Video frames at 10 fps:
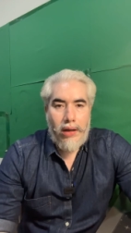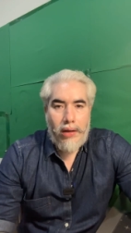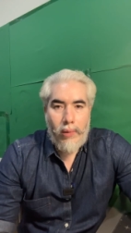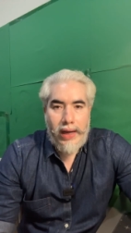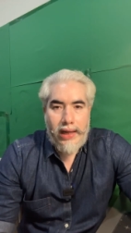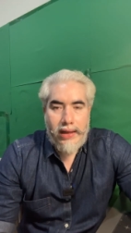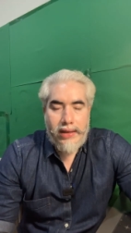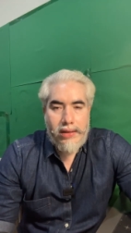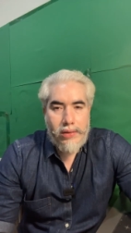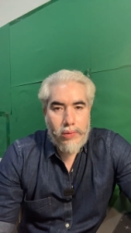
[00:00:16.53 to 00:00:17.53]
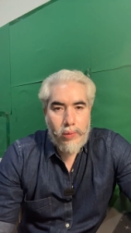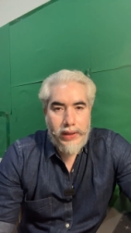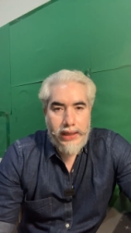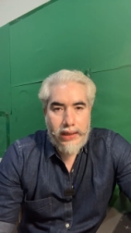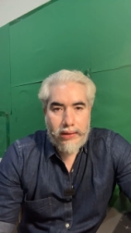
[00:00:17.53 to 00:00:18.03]
Uh, well, this
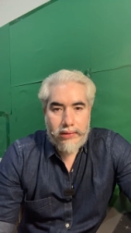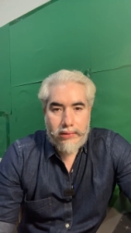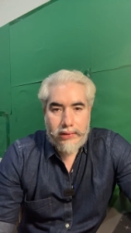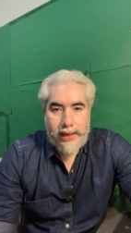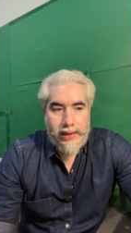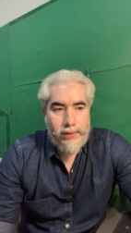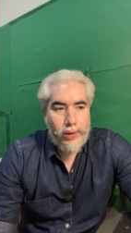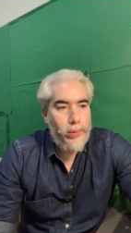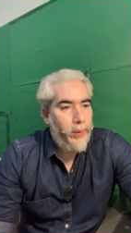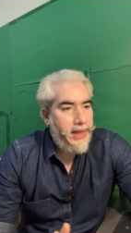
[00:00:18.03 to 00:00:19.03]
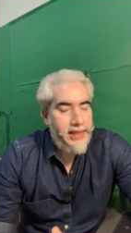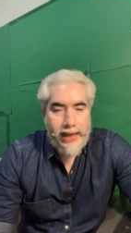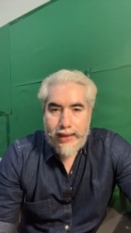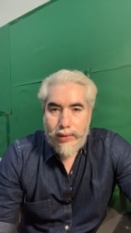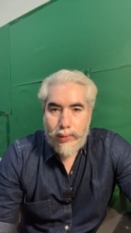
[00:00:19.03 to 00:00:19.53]
week, that is from
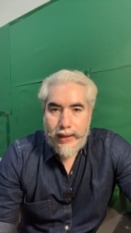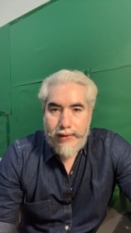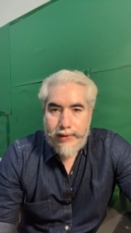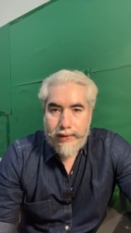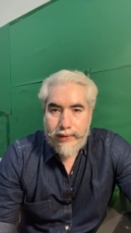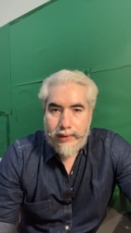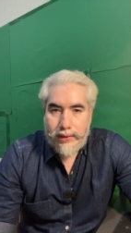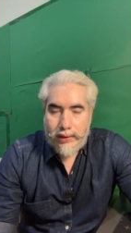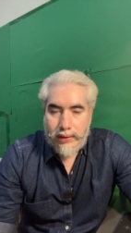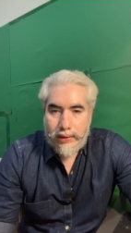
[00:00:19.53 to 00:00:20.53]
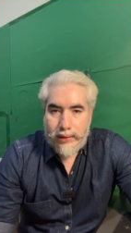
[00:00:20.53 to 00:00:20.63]
22nd to 25th